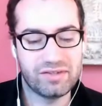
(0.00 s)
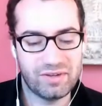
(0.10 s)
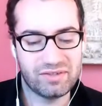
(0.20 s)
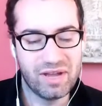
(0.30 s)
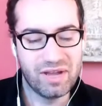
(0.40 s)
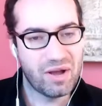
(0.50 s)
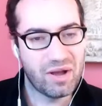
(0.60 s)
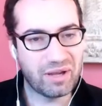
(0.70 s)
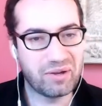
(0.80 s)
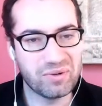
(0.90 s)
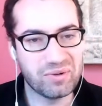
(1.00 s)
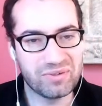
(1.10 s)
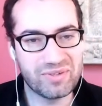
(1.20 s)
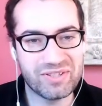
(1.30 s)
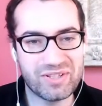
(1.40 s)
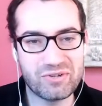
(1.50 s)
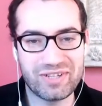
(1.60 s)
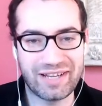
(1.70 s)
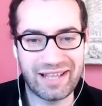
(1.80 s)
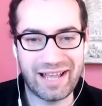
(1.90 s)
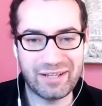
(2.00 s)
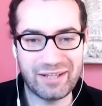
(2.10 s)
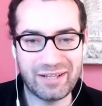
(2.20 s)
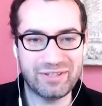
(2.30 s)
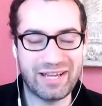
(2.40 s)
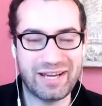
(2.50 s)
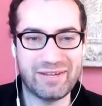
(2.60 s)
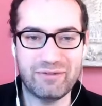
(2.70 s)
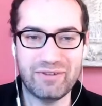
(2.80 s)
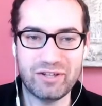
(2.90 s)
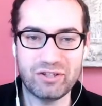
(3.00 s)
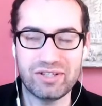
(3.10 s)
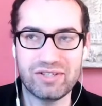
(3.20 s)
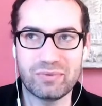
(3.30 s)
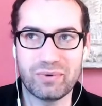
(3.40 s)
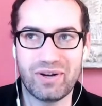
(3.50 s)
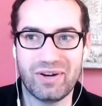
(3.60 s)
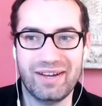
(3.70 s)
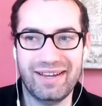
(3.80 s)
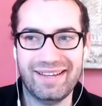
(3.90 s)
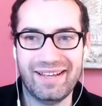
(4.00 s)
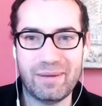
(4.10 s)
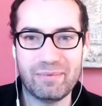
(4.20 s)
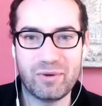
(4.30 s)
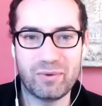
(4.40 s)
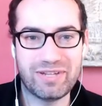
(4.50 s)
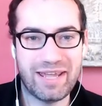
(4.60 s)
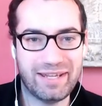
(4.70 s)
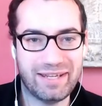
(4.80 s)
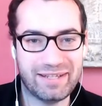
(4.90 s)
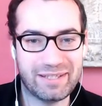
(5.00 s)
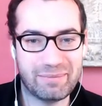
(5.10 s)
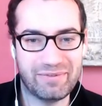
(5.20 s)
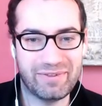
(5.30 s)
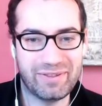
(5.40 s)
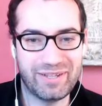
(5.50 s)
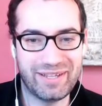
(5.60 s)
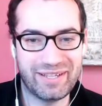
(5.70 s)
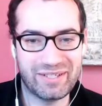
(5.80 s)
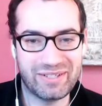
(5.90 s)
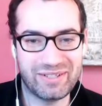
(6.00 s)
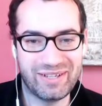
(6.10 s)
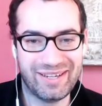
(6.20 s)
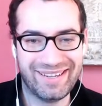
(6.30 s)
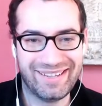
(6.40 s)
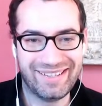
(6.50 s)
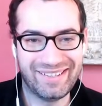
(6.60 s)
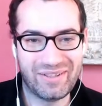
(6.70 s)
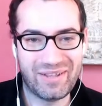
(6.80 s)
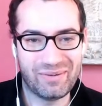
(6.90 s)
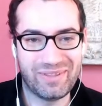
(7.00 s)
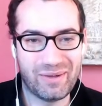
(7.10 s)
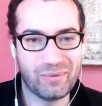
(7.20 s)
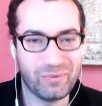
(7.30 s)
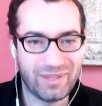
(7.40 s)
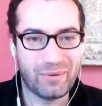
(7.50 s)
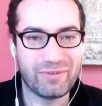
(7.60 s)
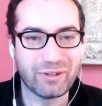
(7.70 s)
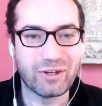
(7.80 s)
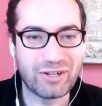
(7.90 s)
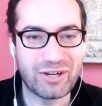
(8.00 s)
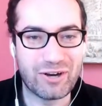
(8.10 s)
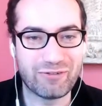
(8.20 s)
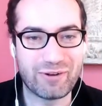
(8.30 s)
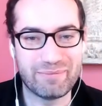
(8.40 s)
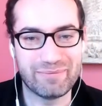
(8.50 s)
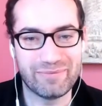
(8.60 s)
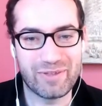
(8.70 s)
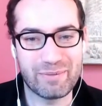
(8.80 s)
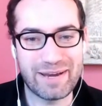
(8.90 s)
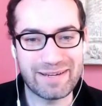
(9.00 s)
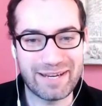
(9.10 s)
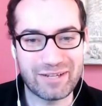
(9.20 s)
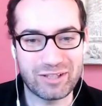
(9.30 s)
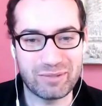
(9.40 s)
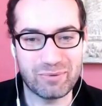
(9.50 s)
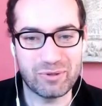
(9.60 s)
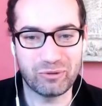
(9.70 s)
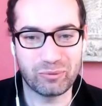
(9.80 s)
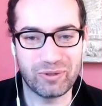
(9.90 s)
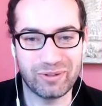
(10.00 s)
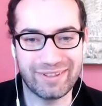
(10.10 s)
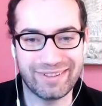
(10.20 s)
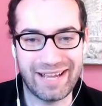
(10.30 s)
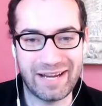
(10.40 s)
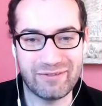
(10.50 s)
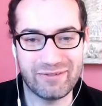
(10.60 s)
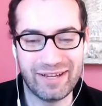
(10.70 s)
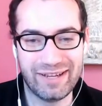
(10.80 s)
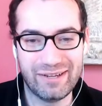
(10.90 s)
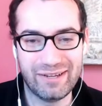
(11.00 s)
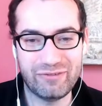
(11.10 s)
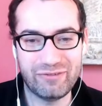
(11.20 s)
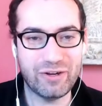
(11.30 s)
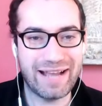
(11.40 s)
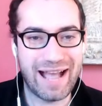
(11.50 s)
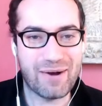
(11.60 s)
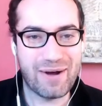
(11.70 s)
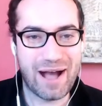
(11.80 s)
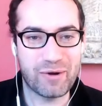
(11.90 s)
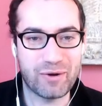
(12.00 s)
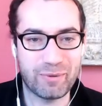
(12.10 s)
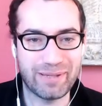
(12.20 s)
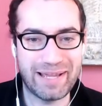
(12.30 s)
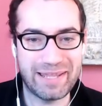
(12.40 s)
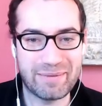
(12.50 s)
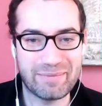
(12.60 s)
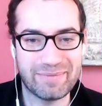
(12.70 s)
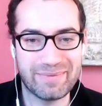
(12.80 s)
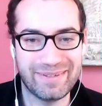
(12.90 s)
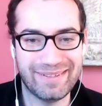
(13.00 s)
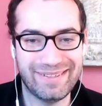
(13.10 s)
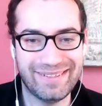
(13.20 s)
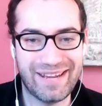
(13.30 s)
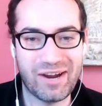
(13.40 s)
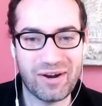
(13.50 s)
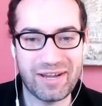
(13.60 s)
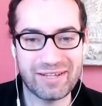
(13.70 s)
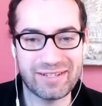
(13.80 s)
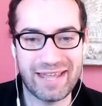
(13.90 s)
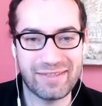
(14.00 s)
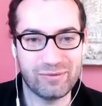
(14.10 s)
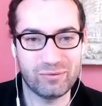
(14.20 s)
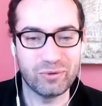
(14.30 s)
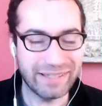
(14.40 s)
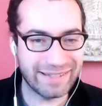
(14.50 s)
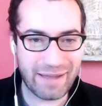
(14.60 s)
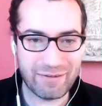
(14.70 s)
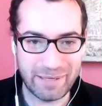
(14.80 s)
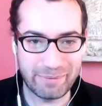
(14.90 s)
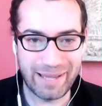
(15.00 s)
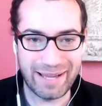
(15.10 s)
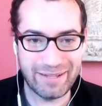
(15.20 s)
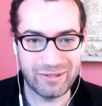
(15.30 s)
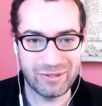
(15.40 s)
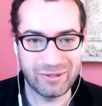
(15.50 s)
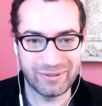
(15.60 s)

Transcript: nice. Okay, cool. So this is interesting. I, I love these kind of innovations where, um, you know, we're taking some of the things, you know, that that that we've learned, you know, from from the meditation Buddhist world and kind of figuring out how to apply them in areas that really they haven't been applied to